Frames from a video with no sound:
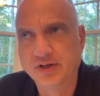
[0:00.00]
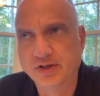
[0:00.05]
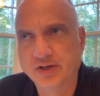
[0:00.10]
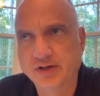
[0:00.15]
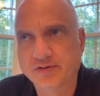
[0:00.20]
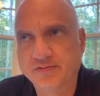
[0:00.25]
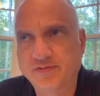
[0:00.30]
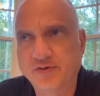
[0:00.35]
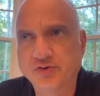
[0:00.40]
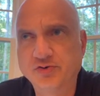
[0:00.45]

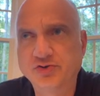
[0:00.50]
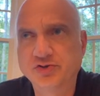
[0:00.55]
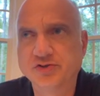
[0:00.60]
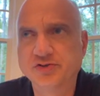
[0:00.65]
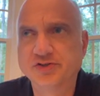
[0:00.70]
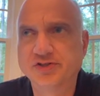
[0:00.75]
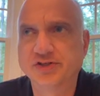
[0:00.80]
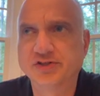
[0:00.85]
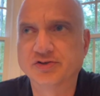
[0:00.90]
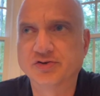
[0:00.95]

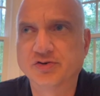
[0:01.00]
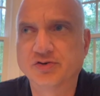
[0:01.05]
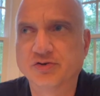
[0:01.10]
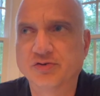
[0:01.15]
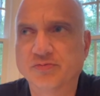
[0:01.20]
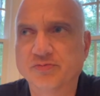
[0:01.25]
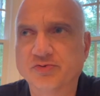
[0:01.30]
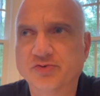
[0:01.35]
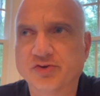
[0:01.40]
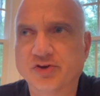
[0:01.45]
functions in
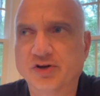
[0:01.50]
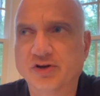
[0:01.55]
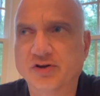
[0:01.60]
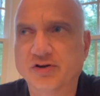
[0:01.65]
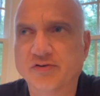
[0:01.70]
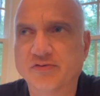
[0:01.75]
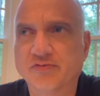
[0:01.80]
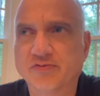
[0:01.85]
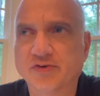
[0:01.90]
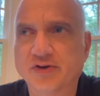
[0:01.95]
terms
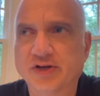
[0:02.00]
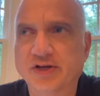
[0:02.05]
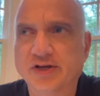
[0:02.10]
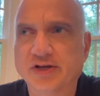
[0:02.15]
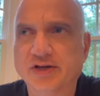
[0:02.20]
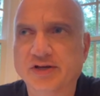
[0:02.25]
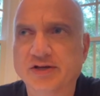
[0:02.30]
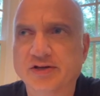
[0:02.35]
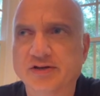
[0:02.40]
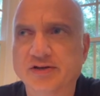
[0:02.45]
of
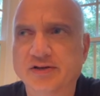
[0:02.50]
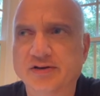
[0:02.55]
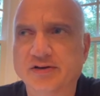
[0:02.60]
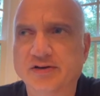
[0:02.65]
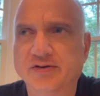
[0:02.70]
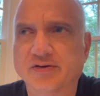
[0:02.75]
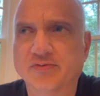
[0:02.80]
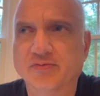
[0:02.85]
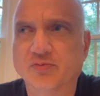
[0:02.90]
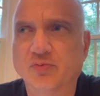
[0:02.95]

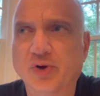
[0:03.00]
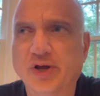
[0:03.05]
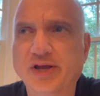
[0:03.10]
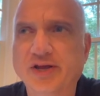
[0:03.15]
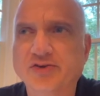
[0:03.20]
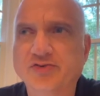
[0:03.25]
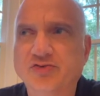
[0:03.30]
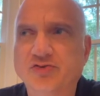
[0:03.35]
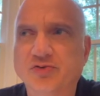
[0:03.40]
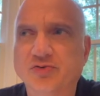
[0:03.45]

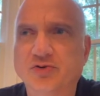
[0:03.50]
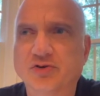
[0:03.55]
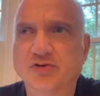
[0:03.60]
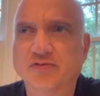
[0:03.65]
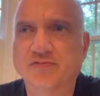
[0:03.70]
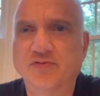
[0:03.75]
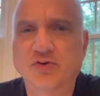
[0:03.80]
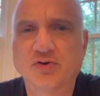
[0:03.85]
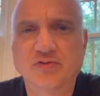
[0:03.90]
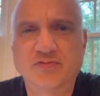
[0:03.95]
ways to
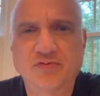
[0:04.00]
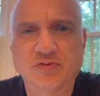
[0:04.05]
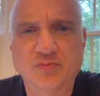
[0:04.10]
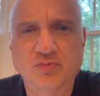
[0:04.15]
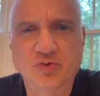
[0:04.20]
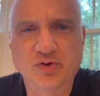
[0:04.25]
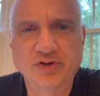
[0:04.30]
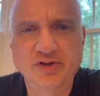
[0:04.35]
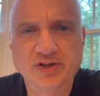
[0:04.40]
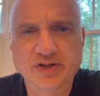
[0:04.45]
convert from
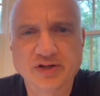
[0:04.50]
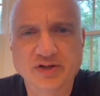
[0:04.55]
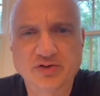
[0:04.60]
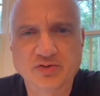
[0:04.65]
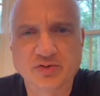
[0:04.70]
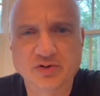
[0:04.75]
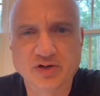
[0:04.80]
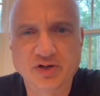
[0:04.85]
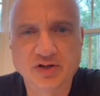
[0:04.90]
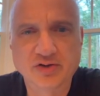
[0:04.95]
one thing to
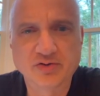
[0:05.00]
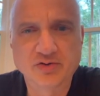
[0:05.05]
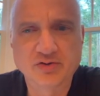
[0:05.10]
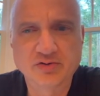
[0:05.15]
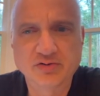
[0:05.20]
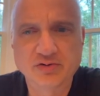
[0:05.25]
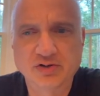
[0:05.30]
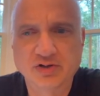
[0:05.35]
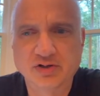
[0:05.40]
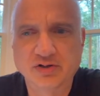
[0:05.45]
another,